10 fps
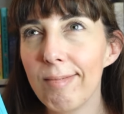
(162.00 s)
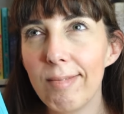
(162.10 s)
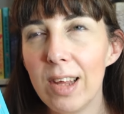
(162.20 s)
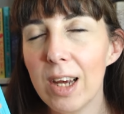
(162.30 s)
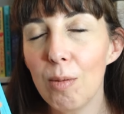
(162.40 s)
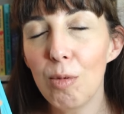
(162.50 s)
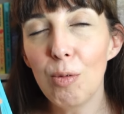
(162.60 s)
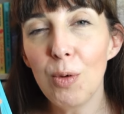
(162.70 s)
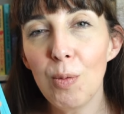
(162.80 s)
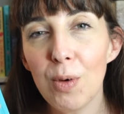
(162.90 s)
yeah,
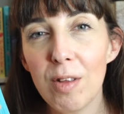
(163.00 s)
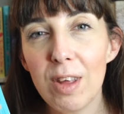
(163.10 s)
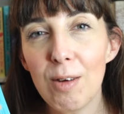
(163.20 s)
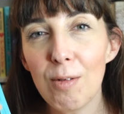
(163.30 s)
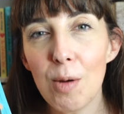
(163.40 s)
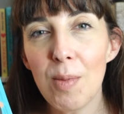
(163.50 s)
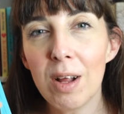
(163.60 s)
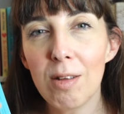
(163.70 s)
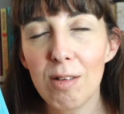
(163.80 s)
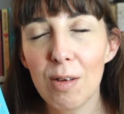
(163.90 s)
swoon-worthy
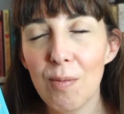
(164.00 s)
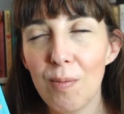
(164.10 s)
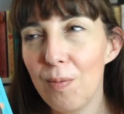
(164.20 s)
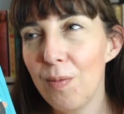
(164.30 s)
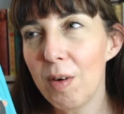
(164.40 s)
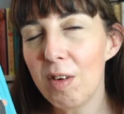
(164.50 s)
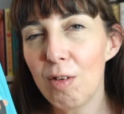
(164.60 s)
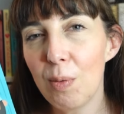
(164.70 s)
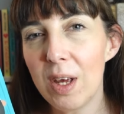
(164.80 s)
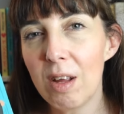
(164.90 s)
romance, very
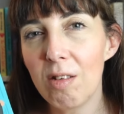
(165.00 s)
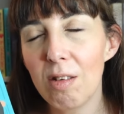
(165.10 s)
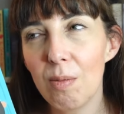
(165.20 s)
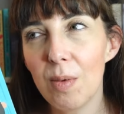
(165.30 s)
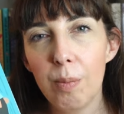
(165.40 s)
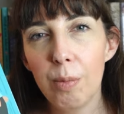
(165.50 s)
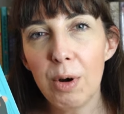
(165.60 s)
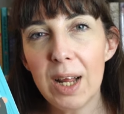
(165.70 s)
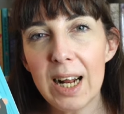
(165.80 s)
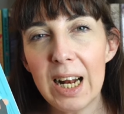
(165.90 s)
sweet,
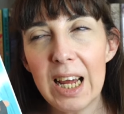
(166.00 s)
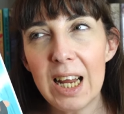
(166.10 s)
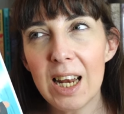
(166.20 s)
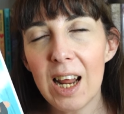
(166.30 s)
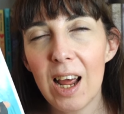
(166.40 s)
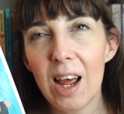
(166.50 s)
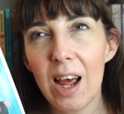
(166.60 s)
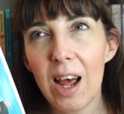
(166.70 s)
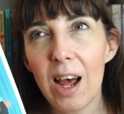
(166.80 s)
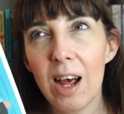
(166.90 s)
pretty clean,
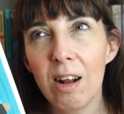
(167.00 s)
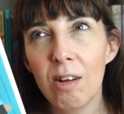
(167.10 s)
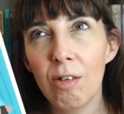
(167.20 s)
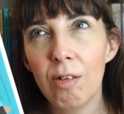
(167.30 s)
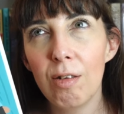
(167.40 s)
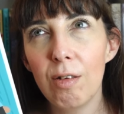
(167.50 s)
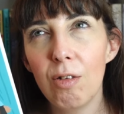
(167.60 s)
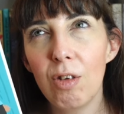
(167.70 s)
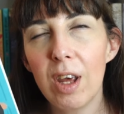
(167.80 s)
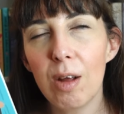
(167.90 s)
and
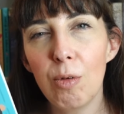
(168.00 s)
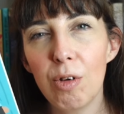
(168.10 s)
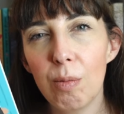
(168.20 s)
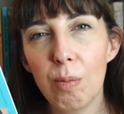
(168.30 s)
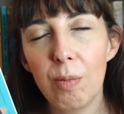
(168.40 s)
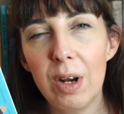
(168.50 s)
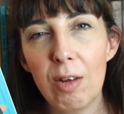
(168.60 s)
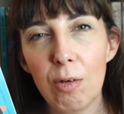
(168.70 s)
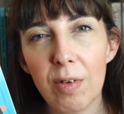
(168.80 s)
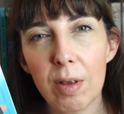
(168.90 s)
yeah, just really
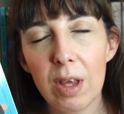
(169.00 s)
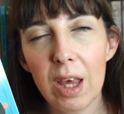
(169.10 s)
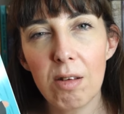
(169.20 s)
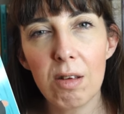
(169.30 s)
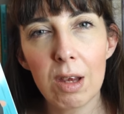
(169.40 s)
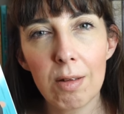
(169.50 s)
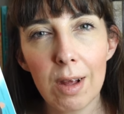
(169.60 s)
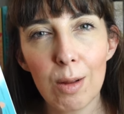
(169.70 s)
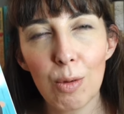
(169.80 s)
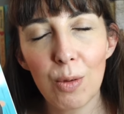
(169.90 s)
sort of kissing.
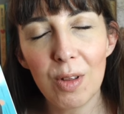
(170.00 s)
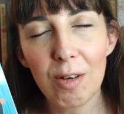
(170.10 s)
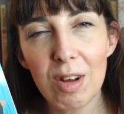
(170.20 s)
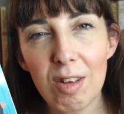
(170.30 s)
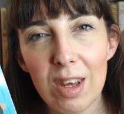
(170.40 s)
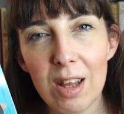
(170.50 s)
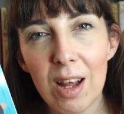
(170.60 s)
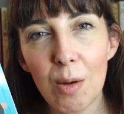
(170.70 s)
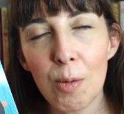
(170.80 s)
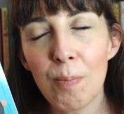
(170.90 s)
That's all there is in
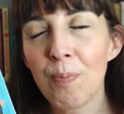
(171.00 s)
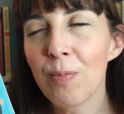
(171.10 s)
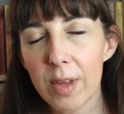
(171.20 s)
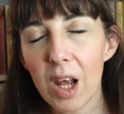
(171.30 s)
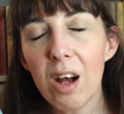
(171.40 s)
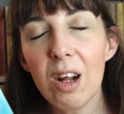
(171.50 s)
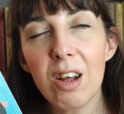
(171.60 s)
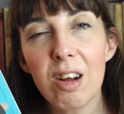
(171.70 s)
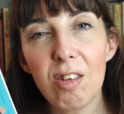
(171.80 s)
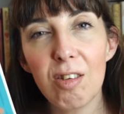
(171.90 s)
that one. I
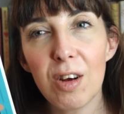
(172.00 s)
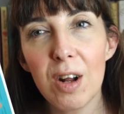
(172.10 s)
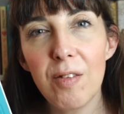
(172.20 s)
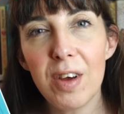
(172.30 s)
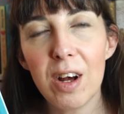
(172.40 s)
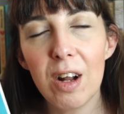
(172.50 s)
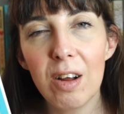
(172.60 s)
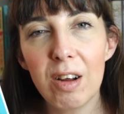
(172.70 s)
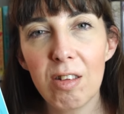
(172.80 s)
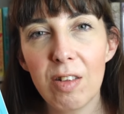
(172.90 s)
liked the style of it. I
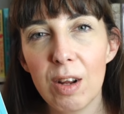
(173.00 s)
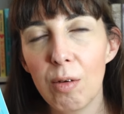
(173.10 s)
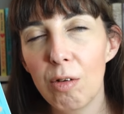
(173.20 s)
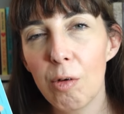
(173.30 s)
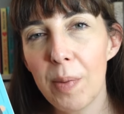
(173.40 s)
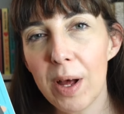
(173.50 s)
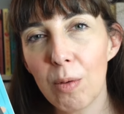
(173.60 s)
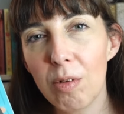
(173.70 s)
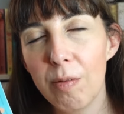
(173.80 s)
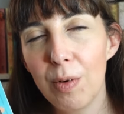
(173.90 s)
liked that it was sort of
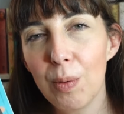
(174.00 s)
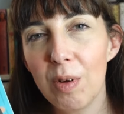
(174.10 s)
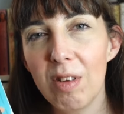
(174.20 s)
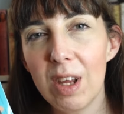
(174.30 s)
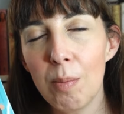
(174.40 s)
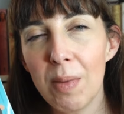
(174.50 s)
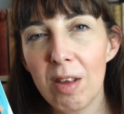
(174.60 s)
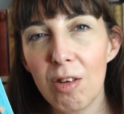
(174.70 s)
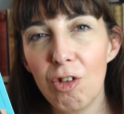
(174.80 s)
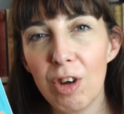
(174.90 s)
backwards and forwards in
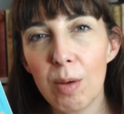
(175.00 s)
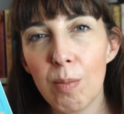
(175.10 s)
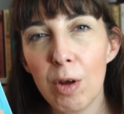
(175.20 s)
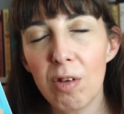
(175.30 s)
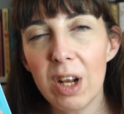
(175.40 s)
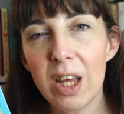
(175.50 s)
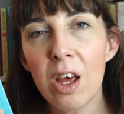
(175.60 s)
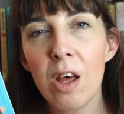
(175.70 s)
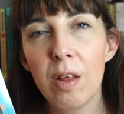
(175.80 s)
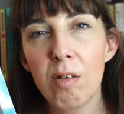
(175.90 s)
messaging mostly.
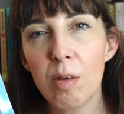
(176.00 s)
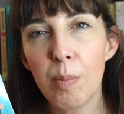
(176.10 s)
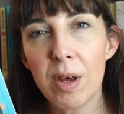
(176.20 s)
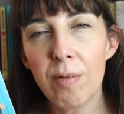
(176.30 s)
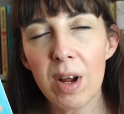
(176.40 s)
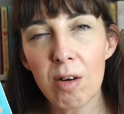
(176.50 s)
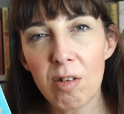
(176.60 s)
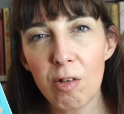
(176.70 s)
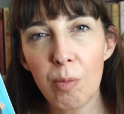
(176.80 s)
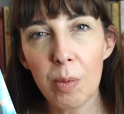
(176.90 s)
There is a bit of
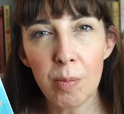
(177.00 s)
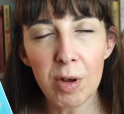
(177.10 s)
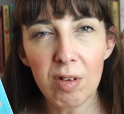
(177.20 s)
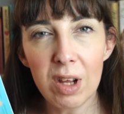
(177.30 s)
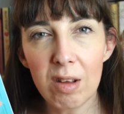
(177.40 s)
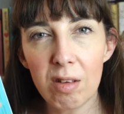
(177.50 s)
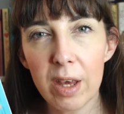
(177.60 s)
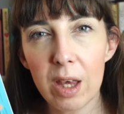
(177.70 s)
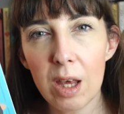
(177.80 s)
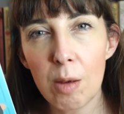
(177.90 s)
narrative, but mostly it's
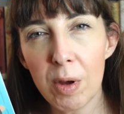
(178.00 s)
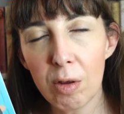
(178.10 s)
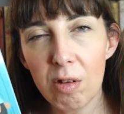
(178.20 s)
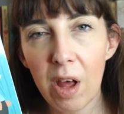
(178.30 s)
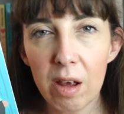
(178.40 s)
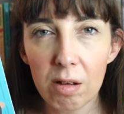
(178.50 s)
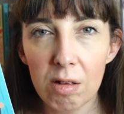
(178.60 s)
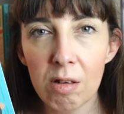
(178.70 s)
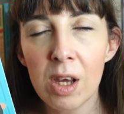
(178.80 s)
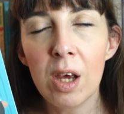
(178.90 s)
like emails,
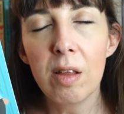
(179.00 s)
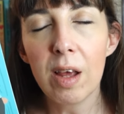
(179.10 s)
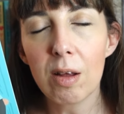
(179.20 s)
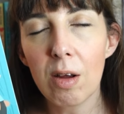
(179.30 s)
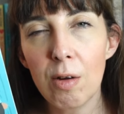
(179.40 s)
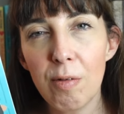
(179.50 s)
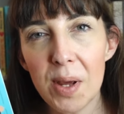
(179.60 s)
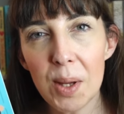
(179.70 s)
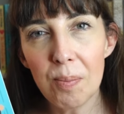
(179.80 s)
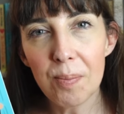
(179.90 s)
texts, that kind of
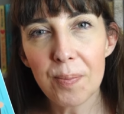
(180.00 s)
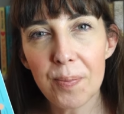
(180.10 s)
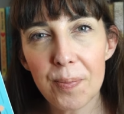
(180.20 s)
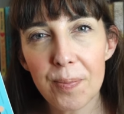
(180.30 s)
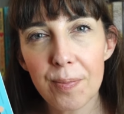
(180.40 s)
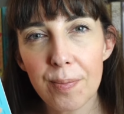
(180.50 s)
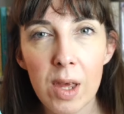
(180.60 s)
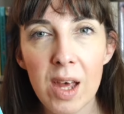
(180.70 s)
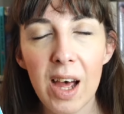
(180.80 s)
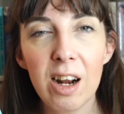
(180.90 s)
thing.
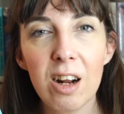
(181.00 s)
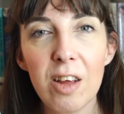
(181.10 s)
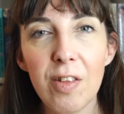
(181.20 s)
And I like